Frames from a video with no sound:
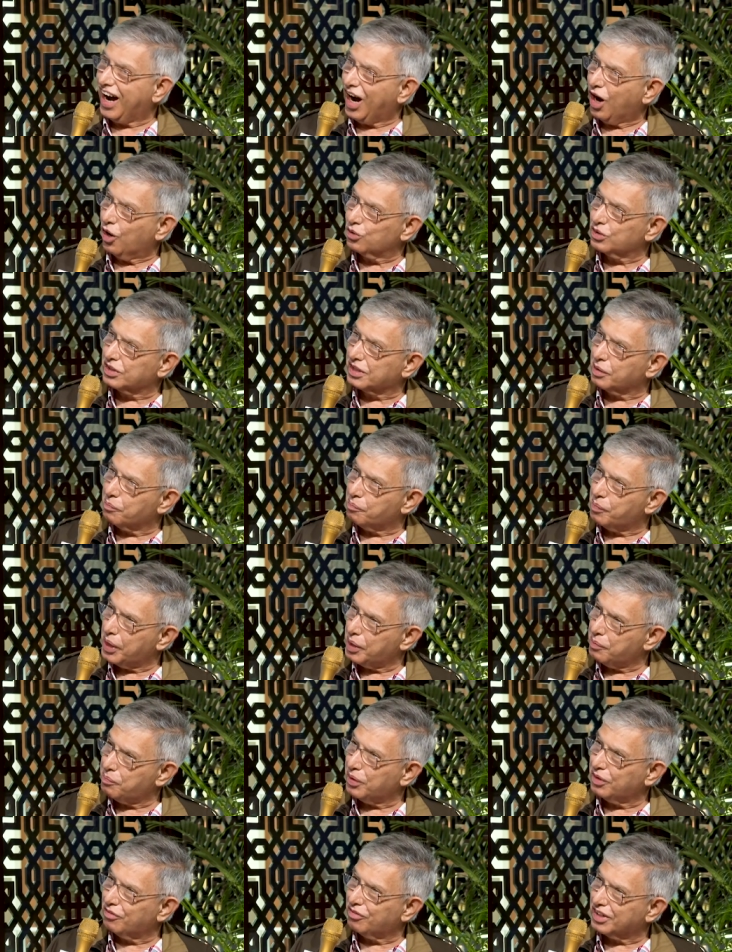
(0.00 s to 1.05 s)
out the
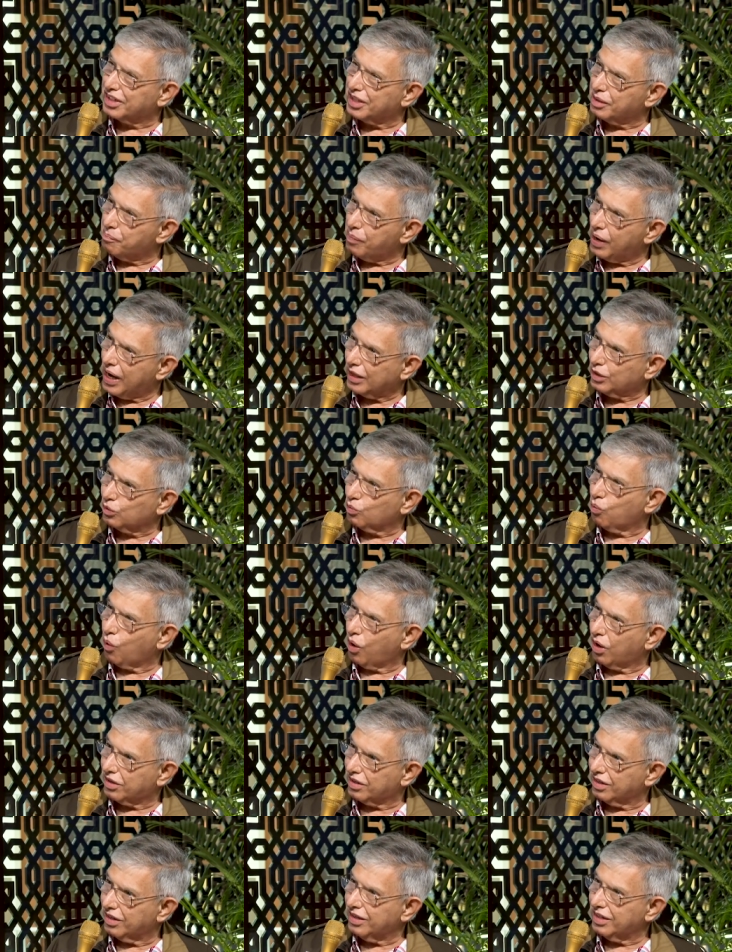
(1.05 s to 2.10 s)
baby with the
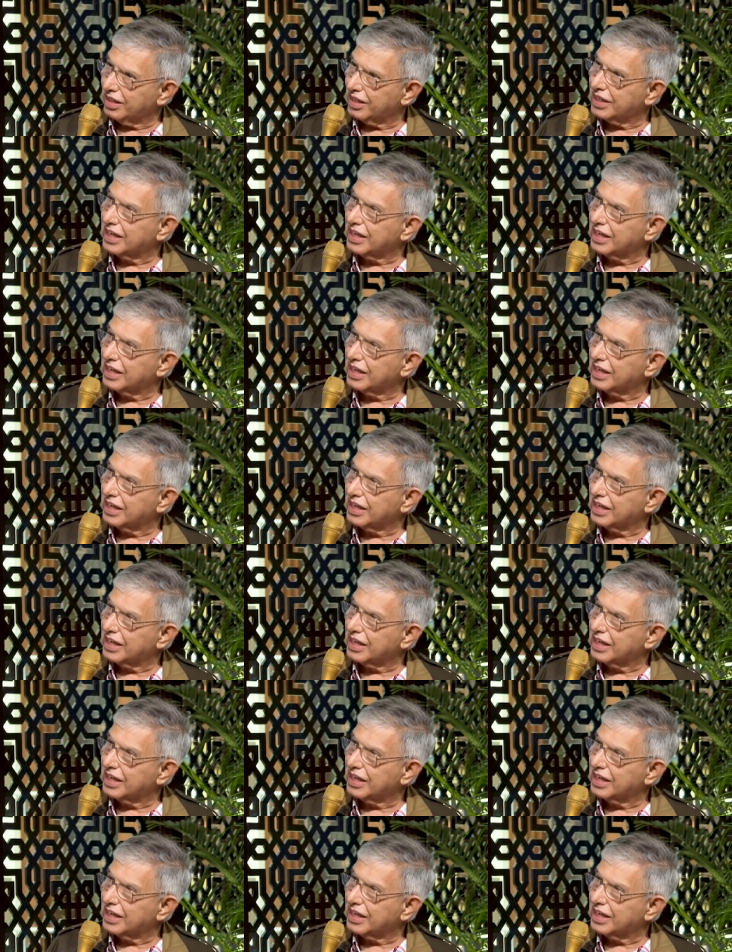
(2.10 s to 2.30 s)
bathwater.